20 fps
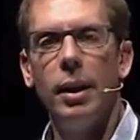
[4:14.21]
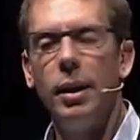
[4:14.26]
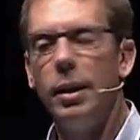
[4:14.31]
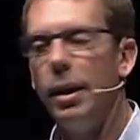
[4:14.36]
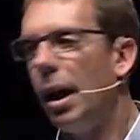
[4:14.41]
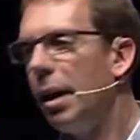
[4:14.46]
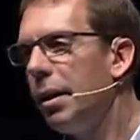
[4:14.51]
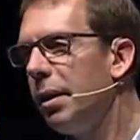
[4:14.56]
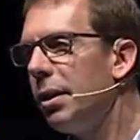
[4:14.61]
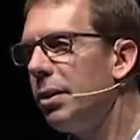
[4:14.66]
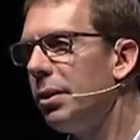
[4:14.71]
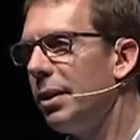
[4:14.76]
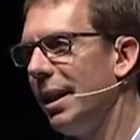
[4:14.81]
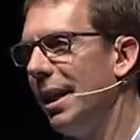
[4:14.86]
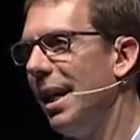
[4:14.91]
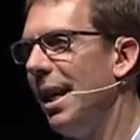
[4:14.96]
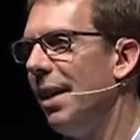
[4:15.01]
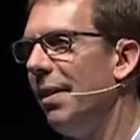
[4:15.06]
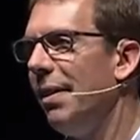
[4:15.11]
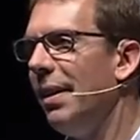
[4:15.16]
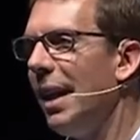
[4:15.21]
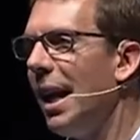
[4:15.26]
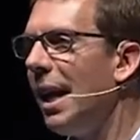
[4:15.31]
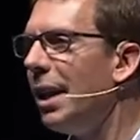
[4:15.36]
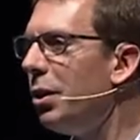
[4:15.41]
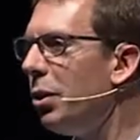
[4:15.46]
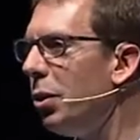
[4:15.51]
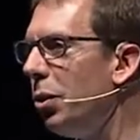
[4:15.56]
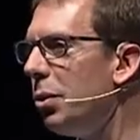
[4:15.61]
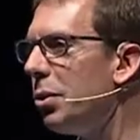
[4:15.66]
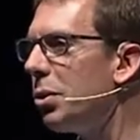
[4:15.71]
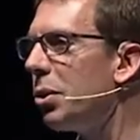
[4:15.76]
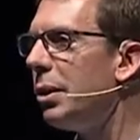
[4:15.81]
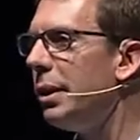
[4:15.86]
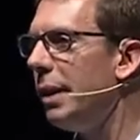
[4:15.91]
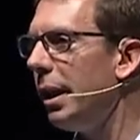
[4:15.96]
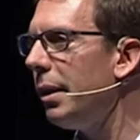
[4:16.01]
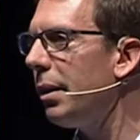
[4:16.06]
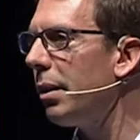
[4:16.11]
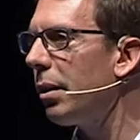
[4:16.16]
Not just, again, the end user
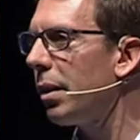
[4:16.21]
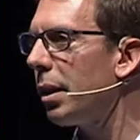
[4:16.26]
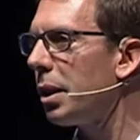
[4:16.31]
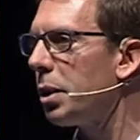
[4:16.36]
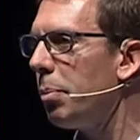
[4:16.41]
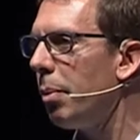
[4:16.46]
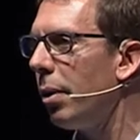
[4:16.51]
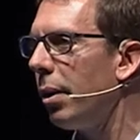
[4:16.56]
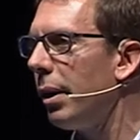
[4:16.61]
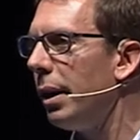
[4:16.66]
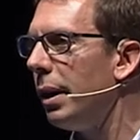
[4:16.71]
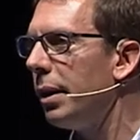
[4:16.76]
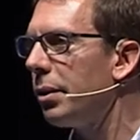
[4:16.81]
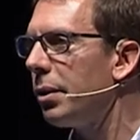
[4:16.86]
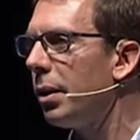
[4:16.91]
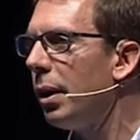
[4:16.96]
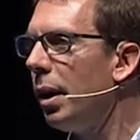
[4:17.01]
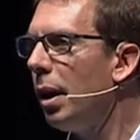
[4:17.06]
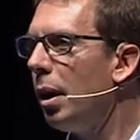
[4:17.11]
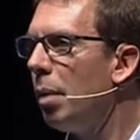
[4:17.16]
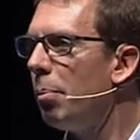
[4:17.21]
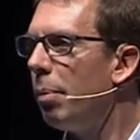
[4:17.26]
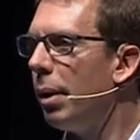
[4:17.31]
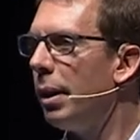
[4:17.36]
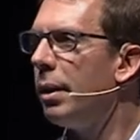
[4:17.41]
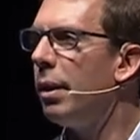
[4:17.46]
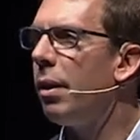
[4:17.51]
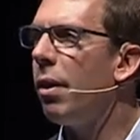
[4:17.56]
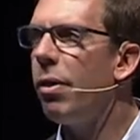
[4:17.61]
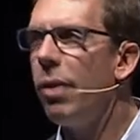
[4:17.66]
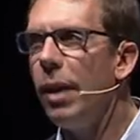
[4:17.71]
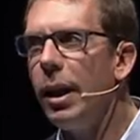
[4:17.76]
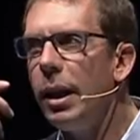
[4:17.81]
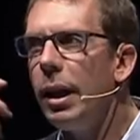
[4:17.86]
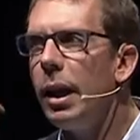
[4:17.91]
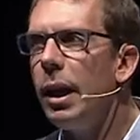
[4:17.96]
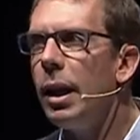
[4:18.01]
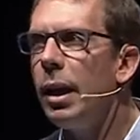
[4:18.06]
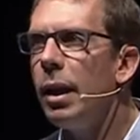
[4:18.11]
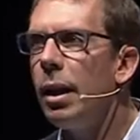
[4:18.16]
digital experience, but
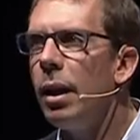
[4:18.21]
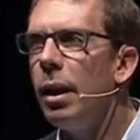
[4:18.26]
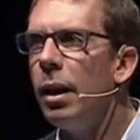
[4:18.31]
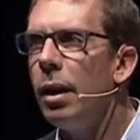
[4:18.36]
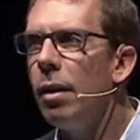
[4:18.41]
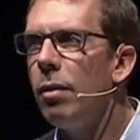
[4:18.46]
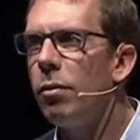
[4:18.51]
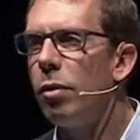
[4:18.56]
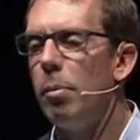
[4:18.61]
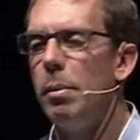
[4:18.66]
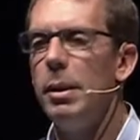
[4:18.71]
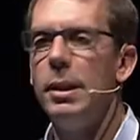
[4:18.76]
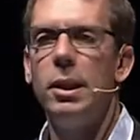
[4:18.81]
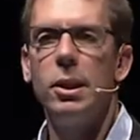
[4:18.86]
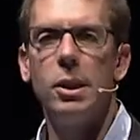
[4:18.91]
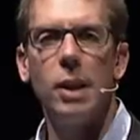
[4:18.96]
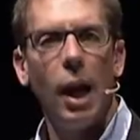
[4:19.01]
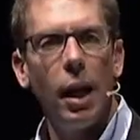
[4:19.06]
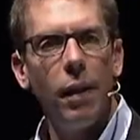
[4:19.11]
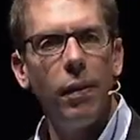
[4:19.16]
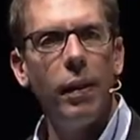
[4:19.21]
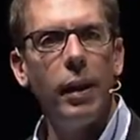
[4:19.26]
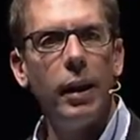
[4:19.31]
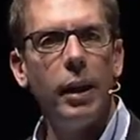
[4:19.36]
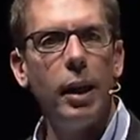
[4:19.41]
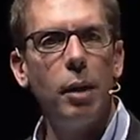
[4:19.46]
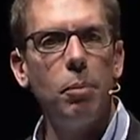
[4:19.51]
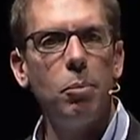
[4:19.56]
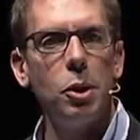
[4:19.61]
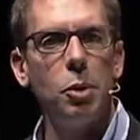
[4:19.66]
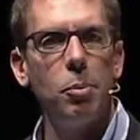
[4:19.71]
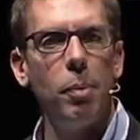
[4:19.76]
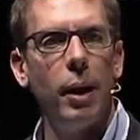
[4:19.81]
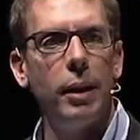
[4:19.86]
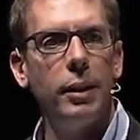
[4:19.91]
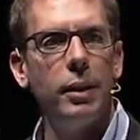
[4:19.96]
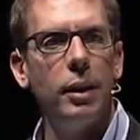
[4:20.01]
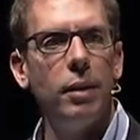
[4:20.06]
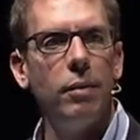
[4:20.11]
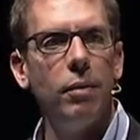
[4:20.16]
thinking from a design thinking
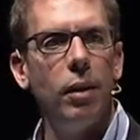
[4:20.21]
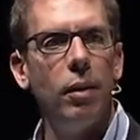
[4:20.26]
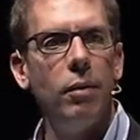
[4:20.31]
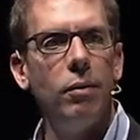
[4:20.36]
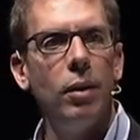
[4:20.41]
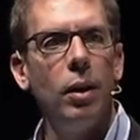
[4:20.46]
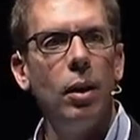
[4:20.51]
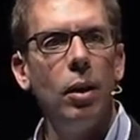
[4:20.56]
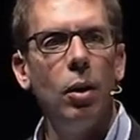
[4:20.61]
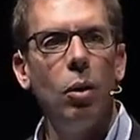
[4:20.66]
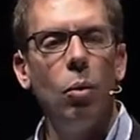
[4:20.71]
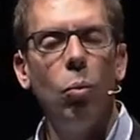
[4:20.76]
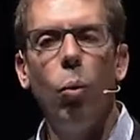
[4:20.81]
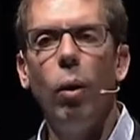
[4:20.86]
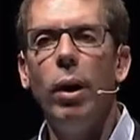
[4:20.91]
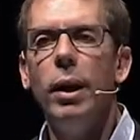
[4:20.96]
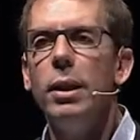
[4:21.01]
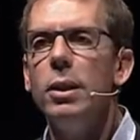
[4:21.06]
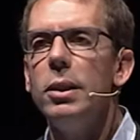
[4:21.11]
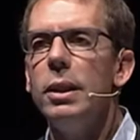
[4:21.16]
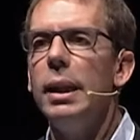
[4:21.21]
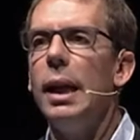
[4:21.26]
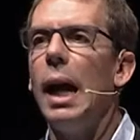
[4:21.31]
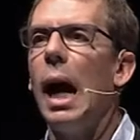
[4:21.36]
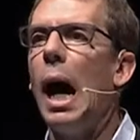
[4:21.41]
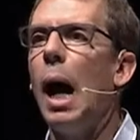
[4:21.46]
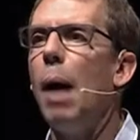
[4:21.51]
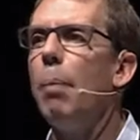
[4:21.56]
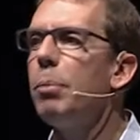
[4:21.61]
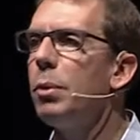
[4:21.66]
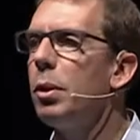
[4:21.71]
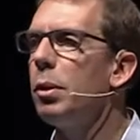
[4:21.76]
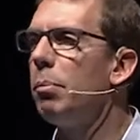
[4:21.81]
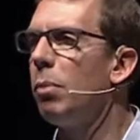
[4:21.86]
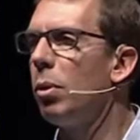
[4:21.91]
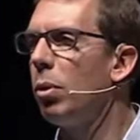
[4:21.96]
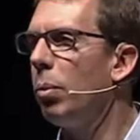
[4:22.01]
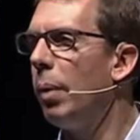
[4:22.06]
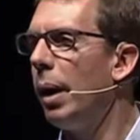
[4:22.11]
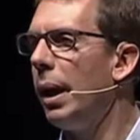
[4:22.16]
perspective of what is the
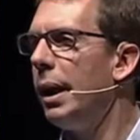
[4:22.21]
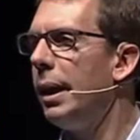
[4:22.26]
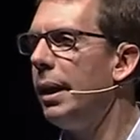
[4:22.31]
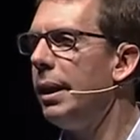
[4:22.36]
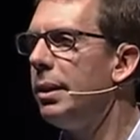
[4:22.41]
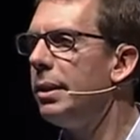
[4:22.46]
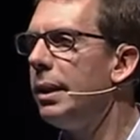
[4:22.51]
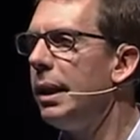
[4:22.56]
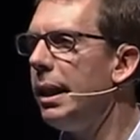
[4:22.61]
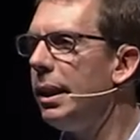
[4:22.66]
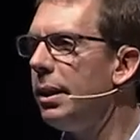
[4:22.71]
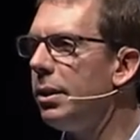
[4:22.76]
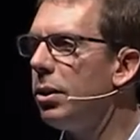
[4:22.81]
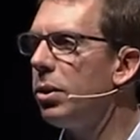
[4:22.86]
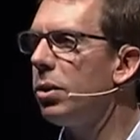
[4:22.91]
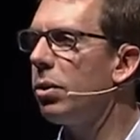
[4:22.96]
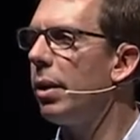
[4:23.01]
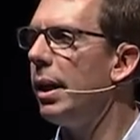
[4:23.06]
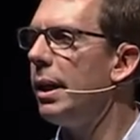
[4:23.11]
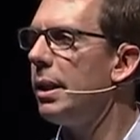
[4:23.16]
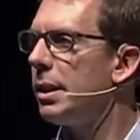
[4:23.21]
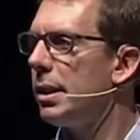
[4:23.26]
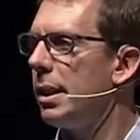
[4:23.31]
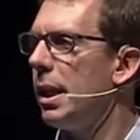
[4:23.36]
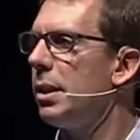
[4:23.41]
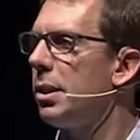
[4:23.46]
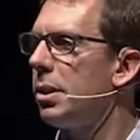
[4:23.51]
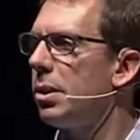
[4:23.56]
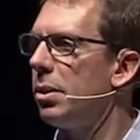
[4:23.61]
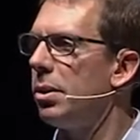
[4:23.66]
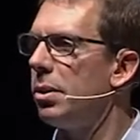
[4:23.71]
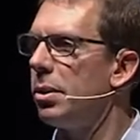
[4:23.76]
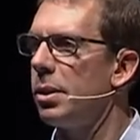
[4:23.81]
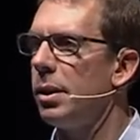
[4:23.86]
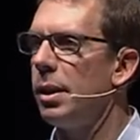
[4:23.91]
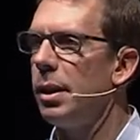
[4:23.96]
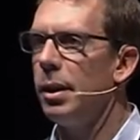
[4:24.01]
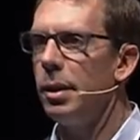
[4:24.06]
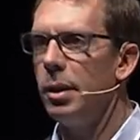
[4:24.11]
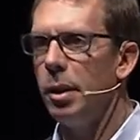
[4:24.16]
optimal way to integrate sensors,
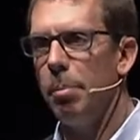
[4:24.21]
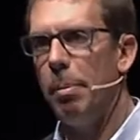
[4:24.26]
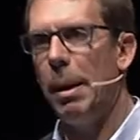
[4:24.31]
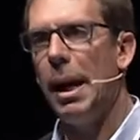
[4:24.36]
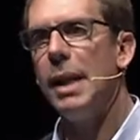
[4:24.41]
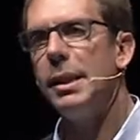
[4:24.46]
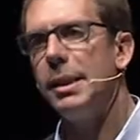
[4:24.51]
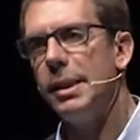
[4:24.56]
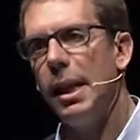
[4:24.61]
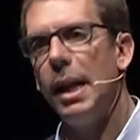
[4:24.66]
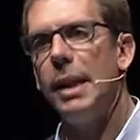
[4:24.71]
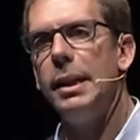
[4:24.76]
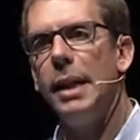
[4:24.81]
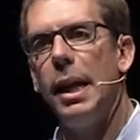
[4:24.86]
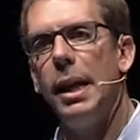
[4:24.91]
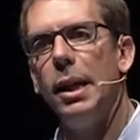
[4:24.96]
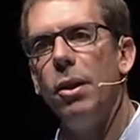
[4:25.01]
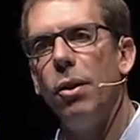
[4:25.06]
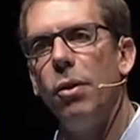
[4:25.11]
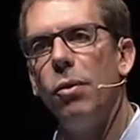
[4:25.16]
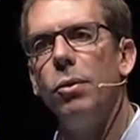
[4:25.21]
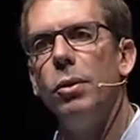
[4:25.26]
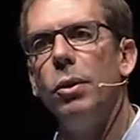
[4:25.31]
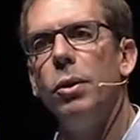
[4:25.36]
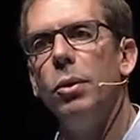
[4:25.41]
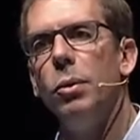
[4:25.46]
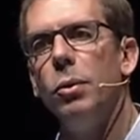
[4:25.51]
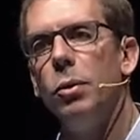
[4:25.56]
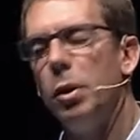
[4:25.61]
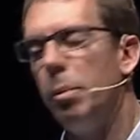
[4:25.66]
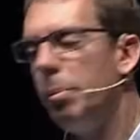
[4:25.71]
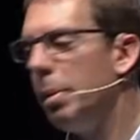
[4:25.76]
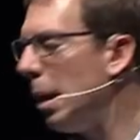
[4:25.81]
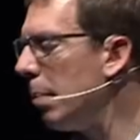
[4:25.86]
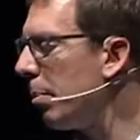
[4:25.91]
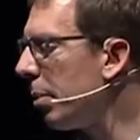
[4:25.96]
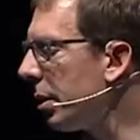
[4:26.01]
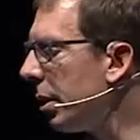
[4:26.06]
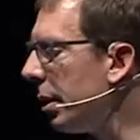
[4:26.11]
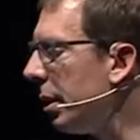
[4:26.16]
to pass that data through, to be
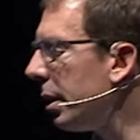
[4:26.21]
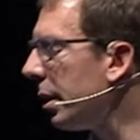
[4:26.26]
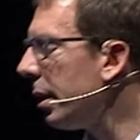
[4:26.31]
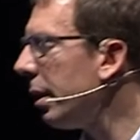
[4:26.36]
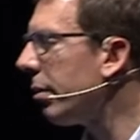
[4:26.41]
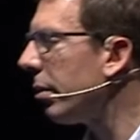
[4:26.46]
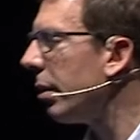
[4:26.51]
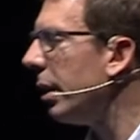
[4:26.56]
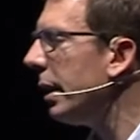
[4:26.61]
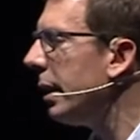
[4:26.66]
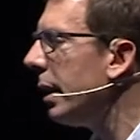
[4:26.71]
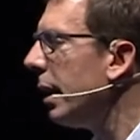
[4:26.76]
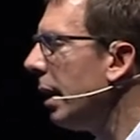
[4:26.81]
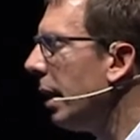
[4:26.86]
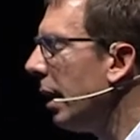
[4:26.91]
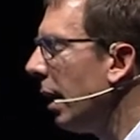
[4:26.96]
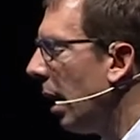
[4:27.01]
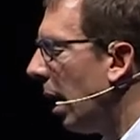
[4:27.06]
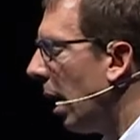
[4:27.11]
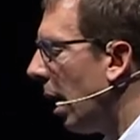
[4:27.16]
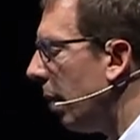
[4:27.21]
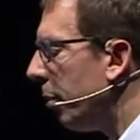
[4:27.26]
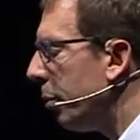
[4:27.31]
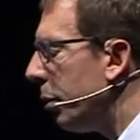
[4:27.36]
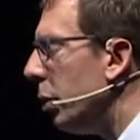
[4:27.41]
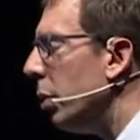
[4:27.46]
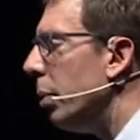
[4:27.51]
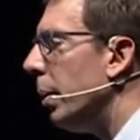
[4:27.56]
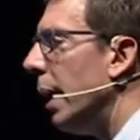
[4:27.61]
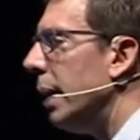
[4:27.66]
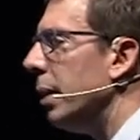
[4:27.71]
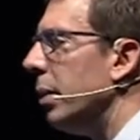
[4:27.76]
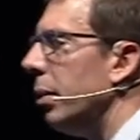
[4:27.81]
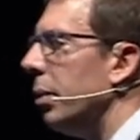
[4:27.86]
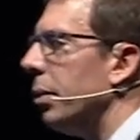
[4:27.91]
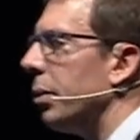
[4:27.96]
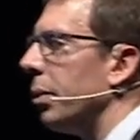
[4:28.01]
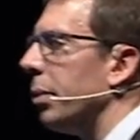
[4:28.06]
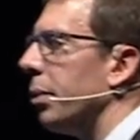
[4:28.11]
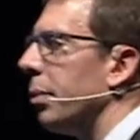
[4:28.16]
able to deliver it to end
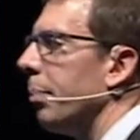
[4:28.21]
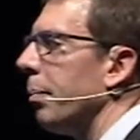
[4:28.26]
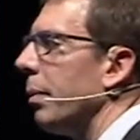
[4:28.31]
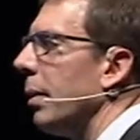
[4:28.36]
users.